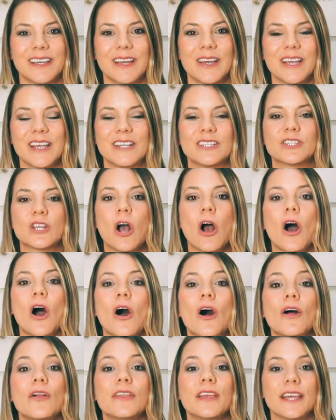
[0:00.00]
He's
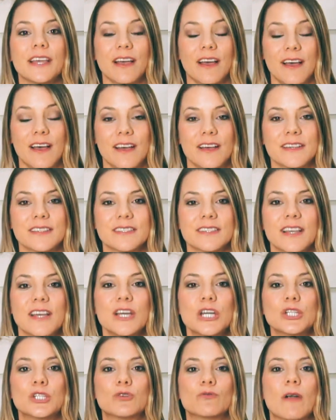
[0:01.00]
calling us
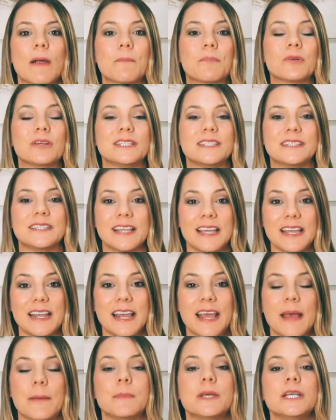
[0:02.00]
to
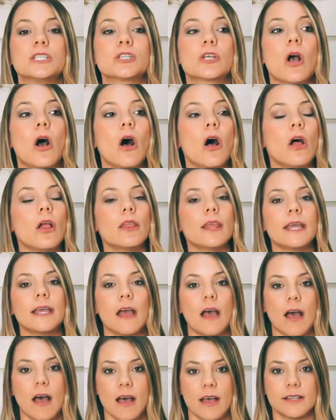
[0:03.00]
represent him. He's calling
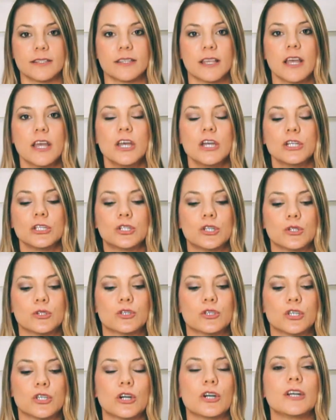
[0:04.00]
us to
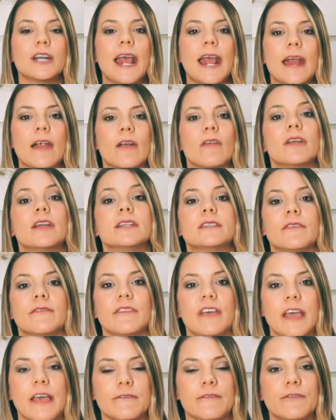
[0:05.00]
certain areas
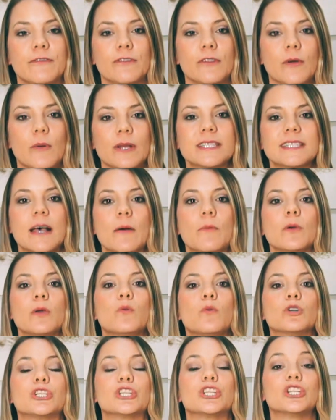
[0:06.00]
of influence, that we
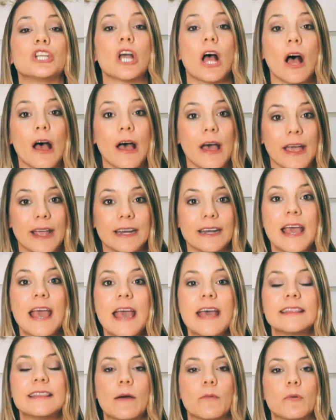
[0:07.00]
will shine,
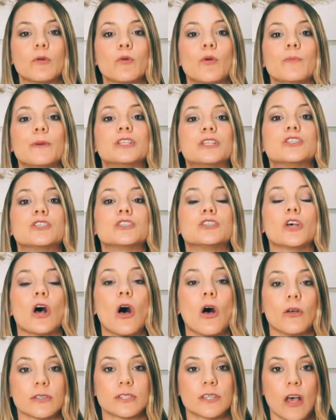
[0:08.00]
that we will be
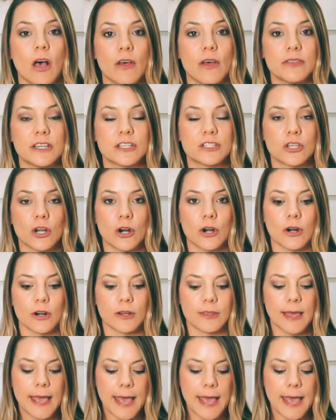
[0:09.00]
salt on this earth.